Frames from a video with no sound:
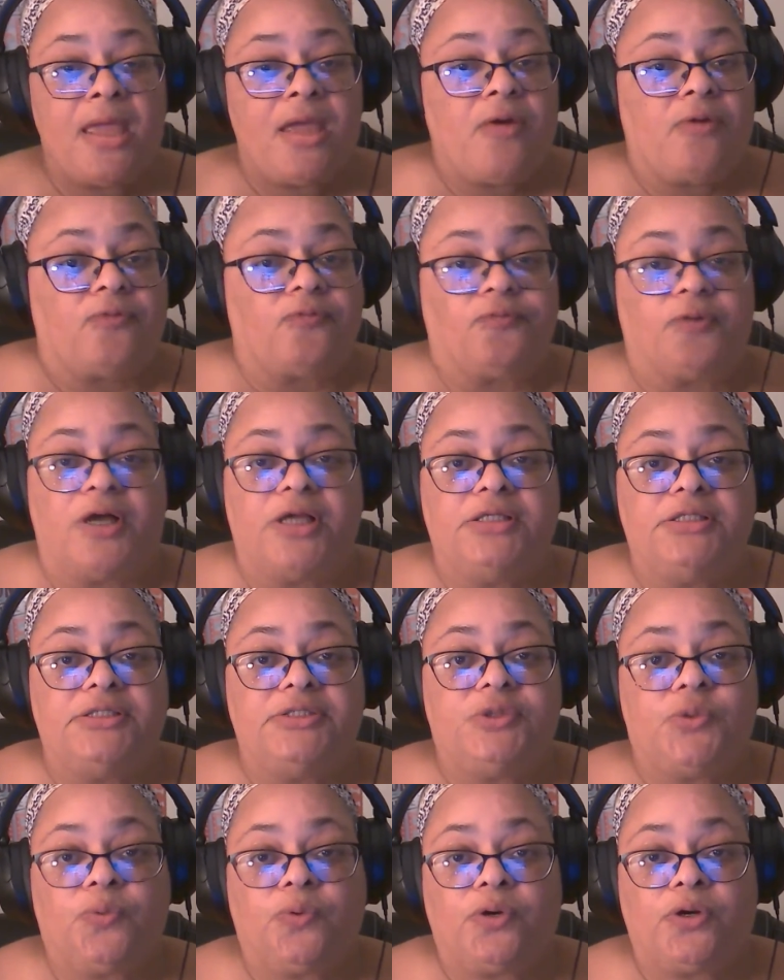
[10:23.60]
runs the
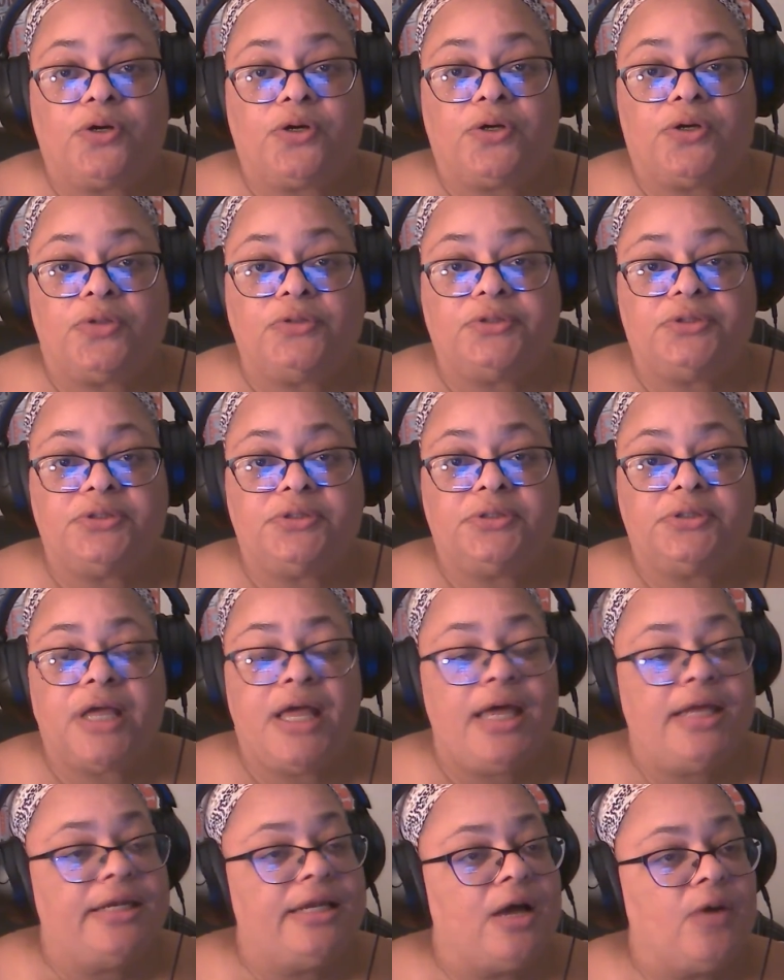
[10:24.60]
world.
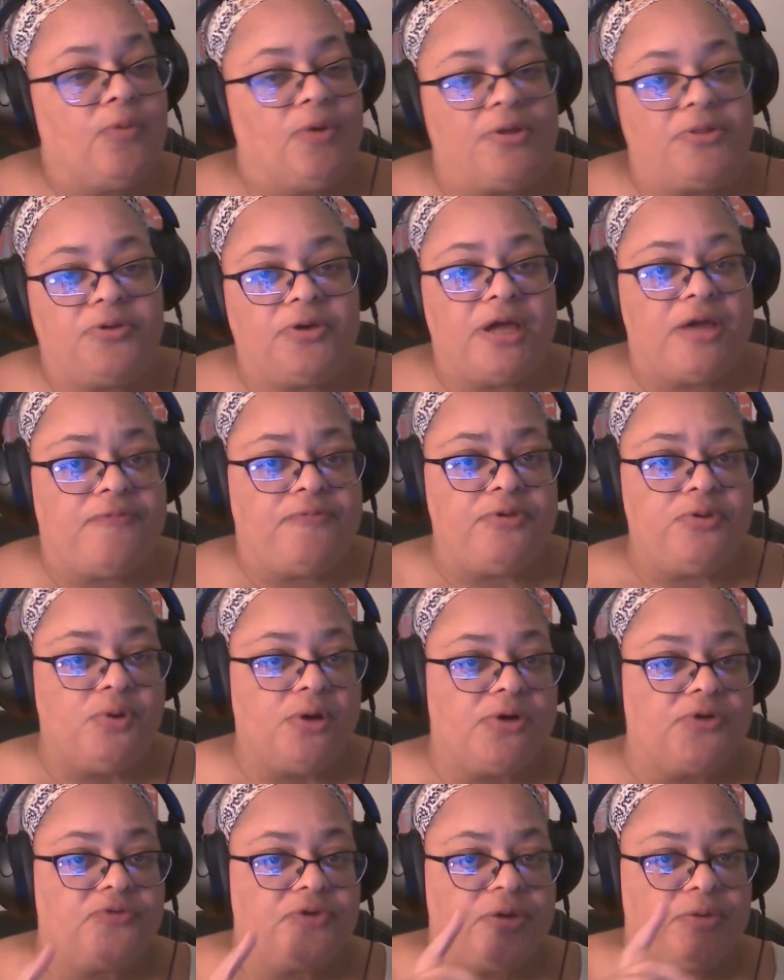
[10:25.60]
Now, whether if you
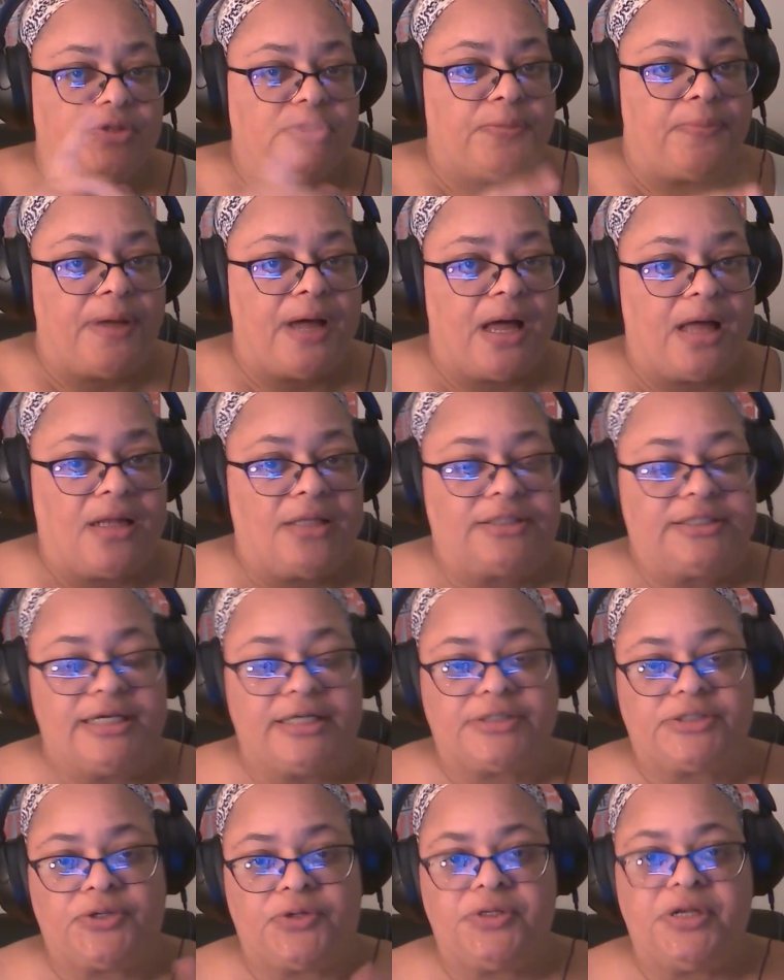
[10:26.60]
agree with the
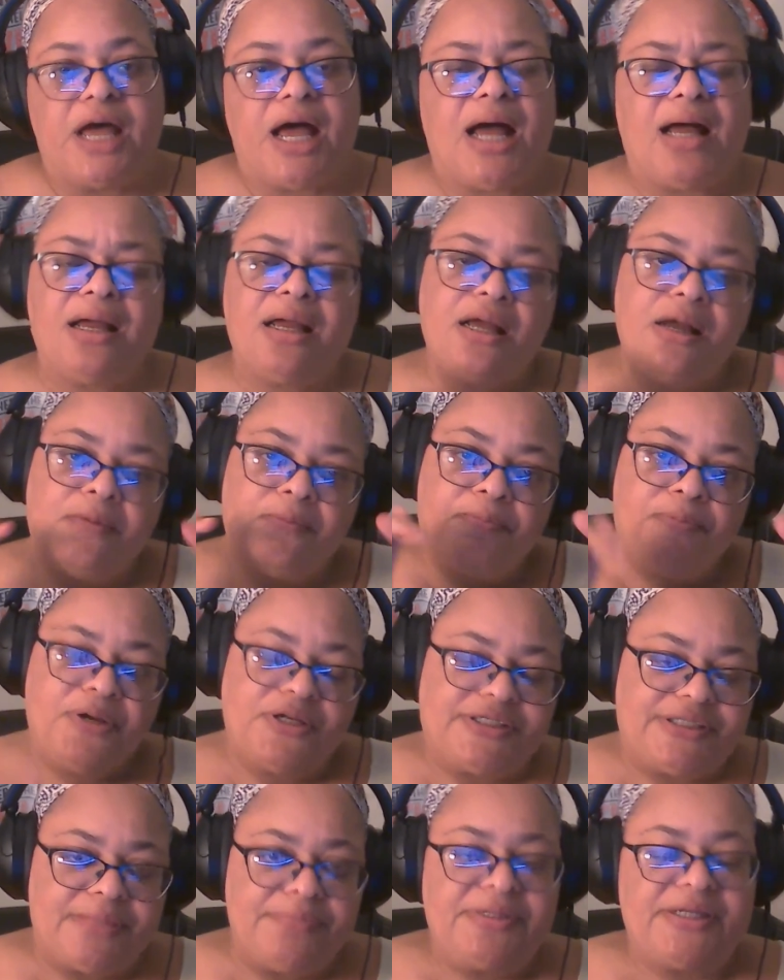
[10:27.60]
politics or not, put
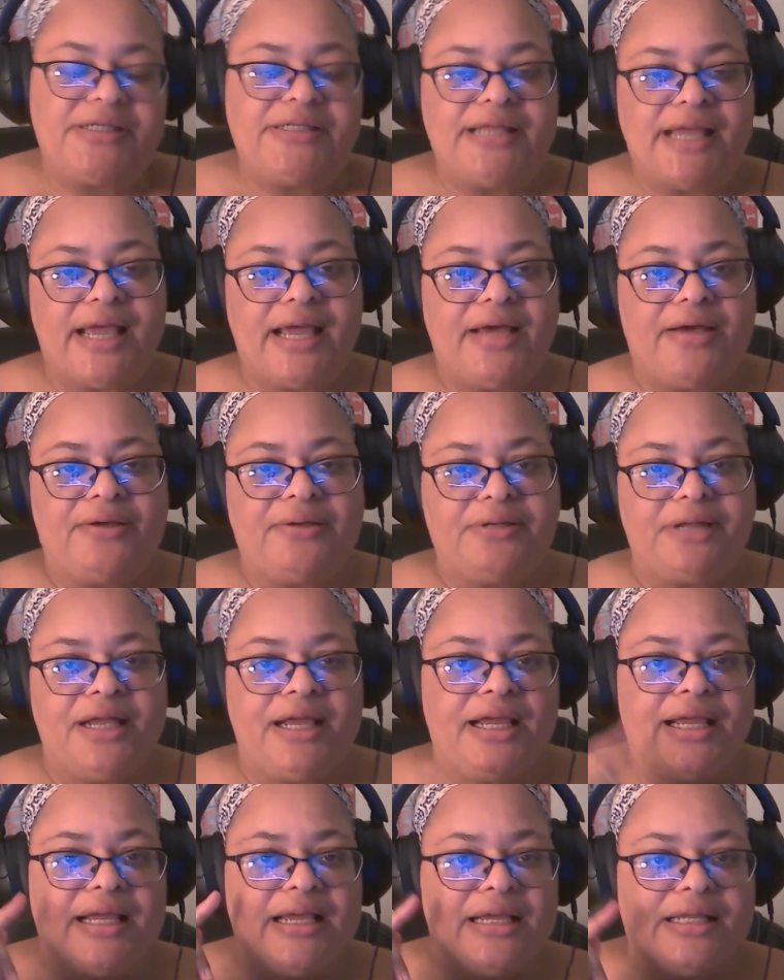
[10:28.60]
something down
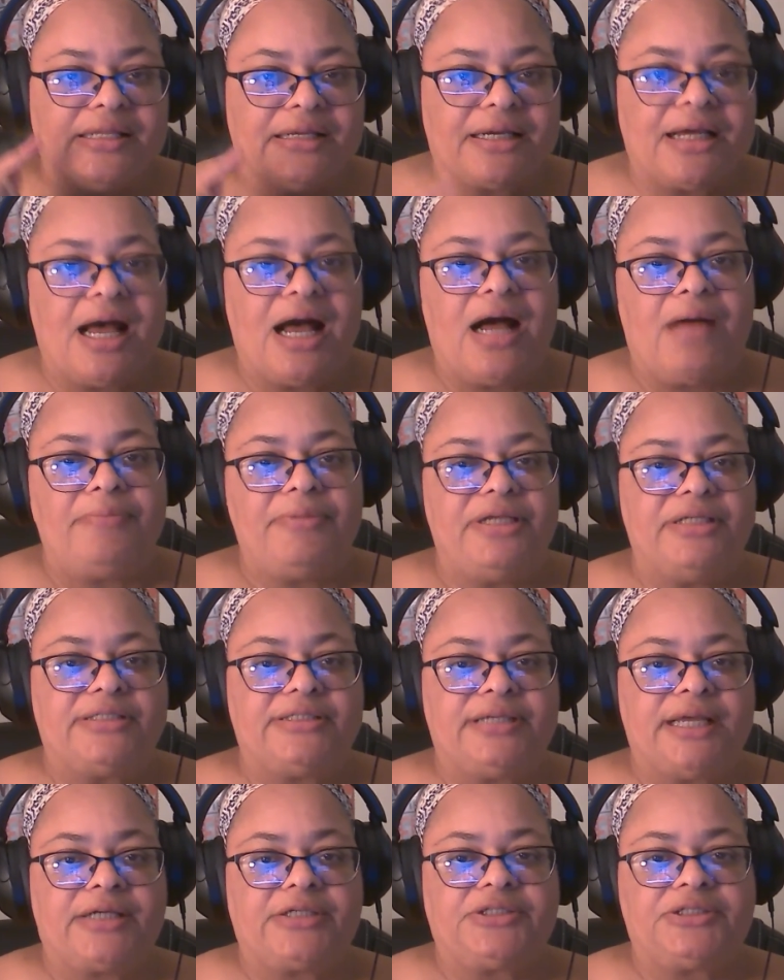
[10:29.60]
in the comment
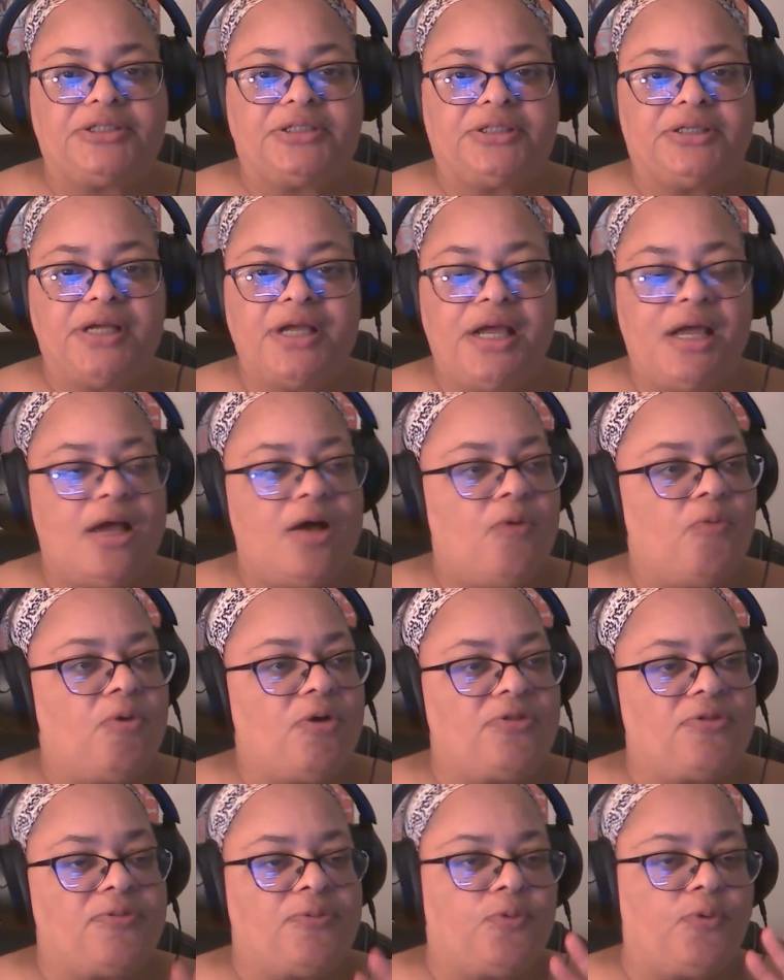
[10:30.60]
section.
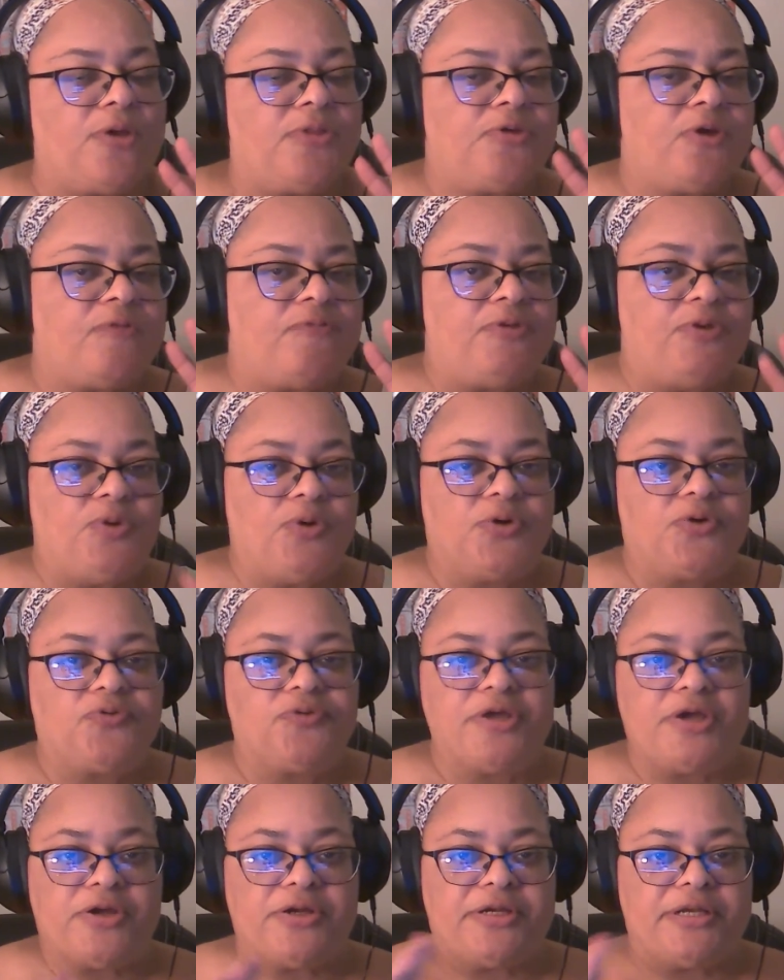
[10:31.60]
Whether if you agree
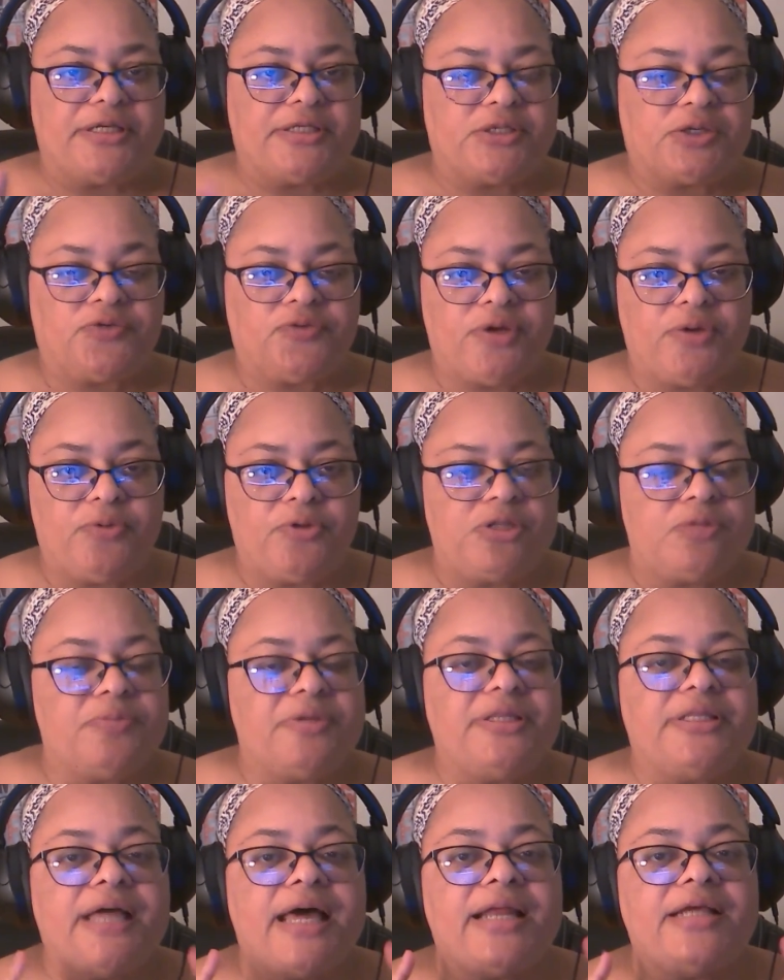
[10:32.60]
or disagree with me,
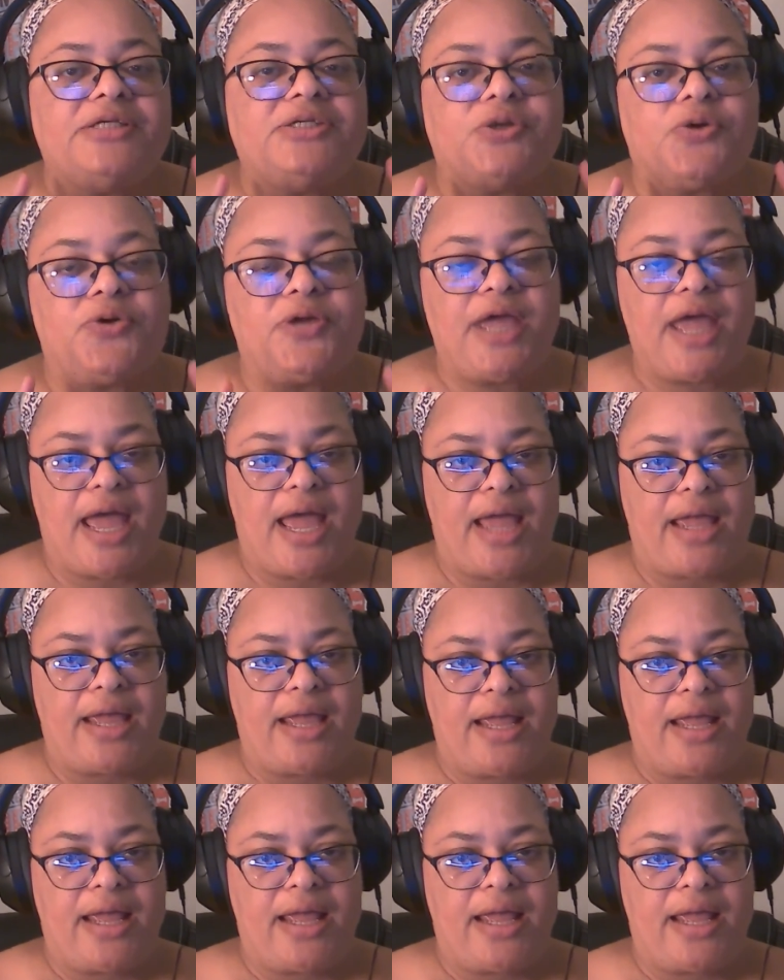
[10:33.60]
that is okay.